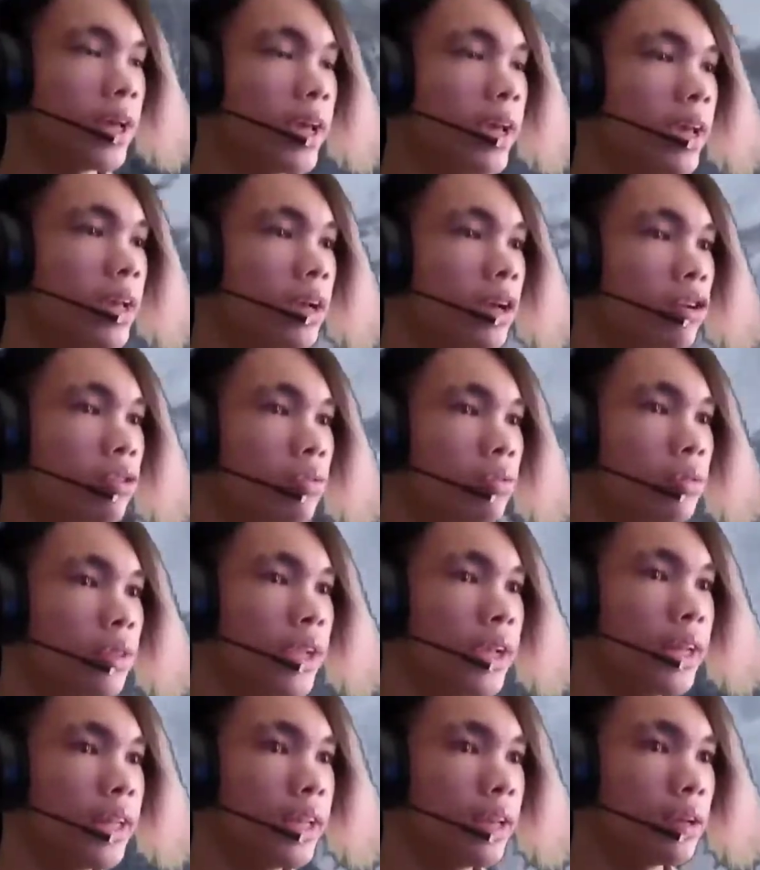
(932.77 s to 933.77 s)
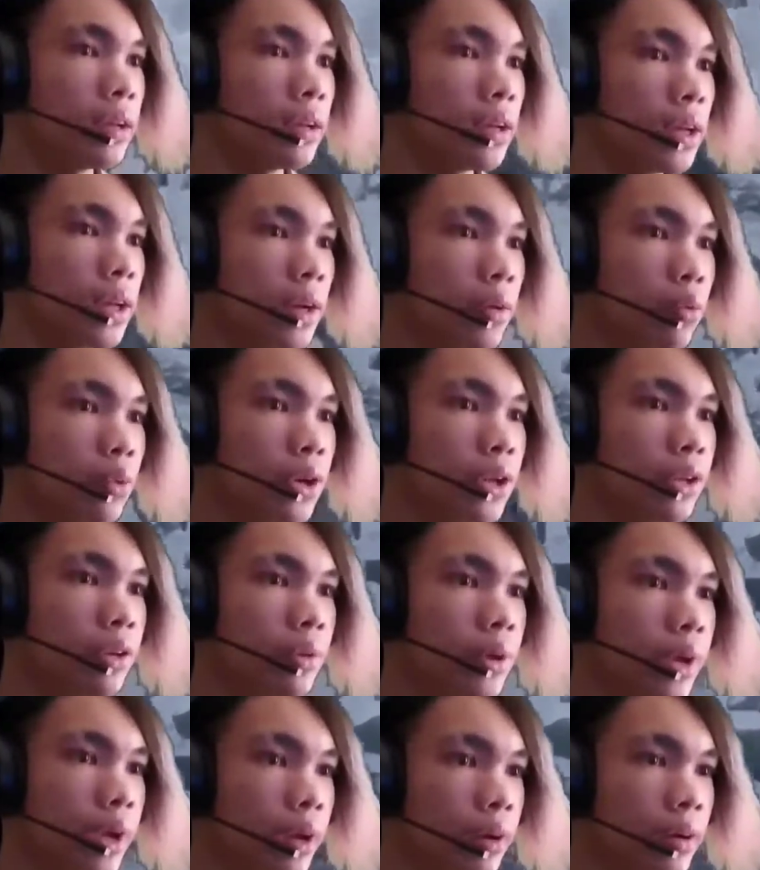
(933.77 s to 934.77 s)
Hey, lady, what are you
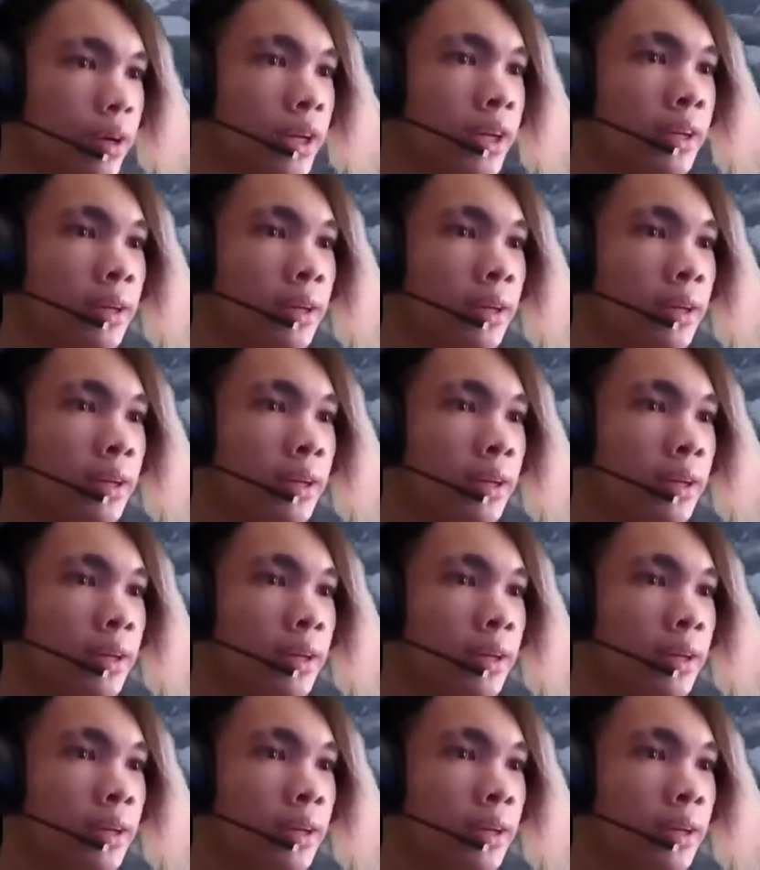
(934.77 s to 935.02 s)
doing?